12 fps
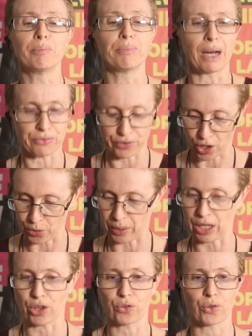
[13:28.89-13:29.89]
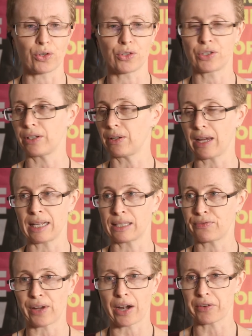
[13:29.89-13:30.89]
but following through to as
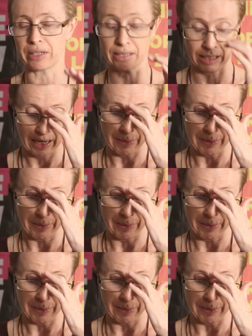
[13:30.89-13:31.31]
far as